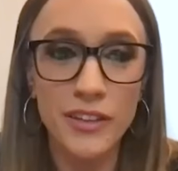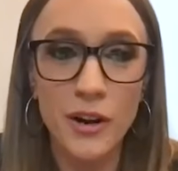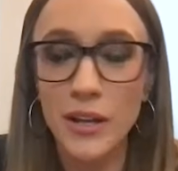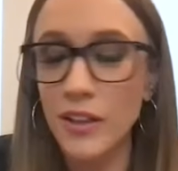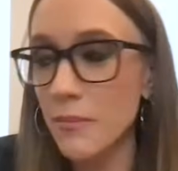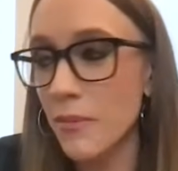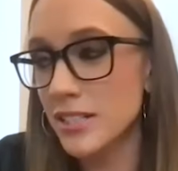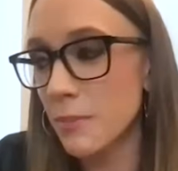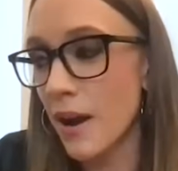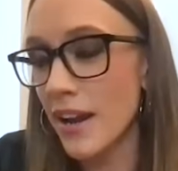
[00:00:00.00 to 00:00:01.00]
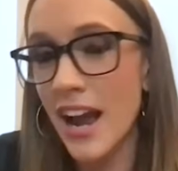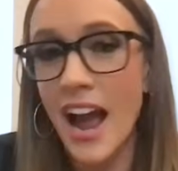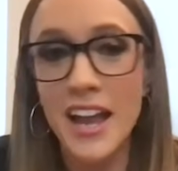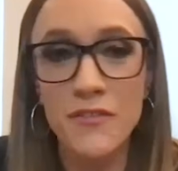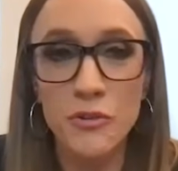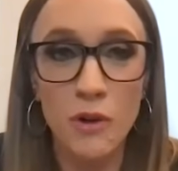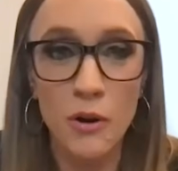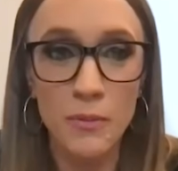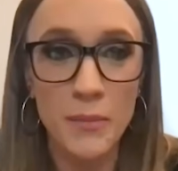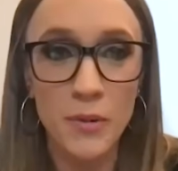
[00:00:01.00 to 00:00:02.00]
you know Elon Musk buying. I, I even
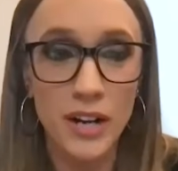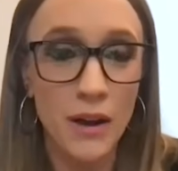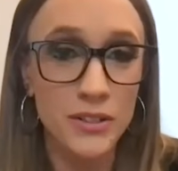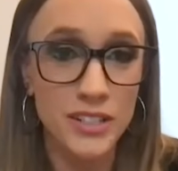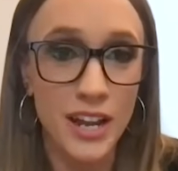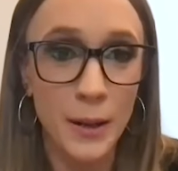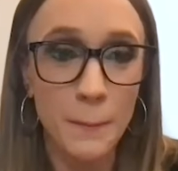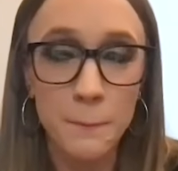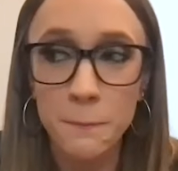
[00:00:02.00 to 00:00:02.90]
wrote in my book, I was like,